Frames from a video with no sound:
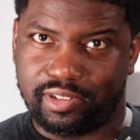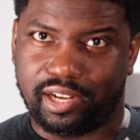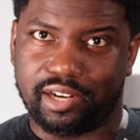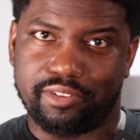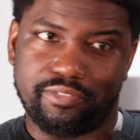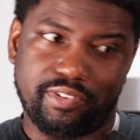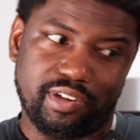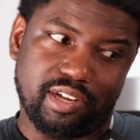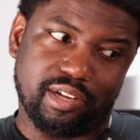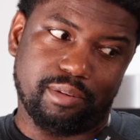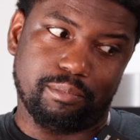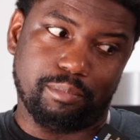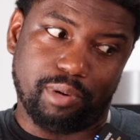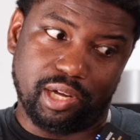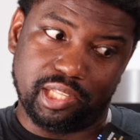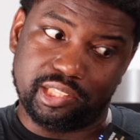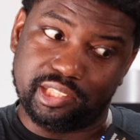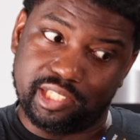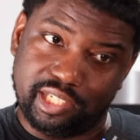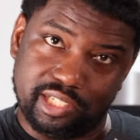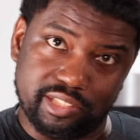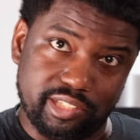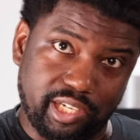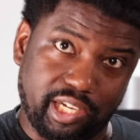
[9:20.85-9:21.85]
Like if I
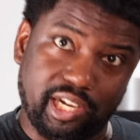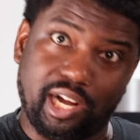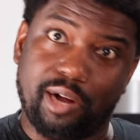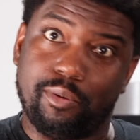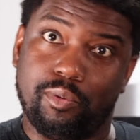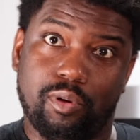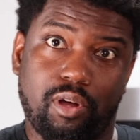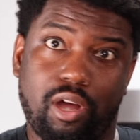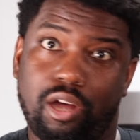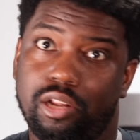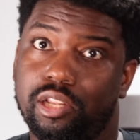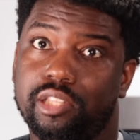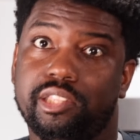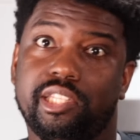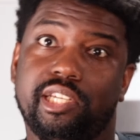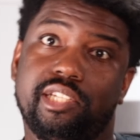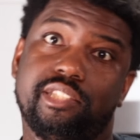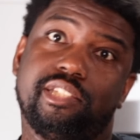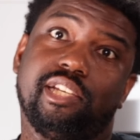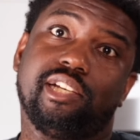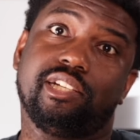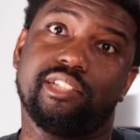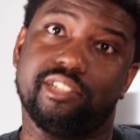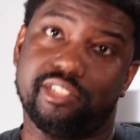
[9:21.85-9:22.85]
bought Think Tank, I want all the
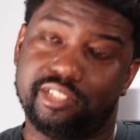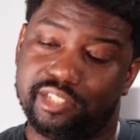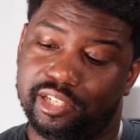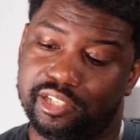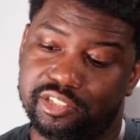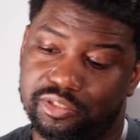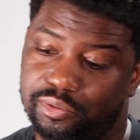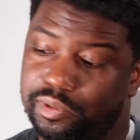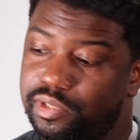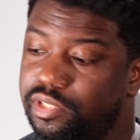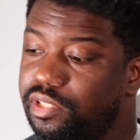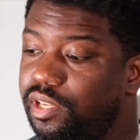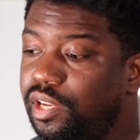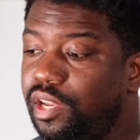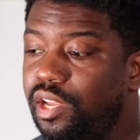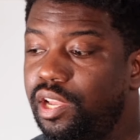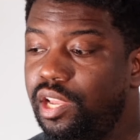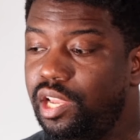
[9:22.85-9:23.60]
Think Tank's accessories.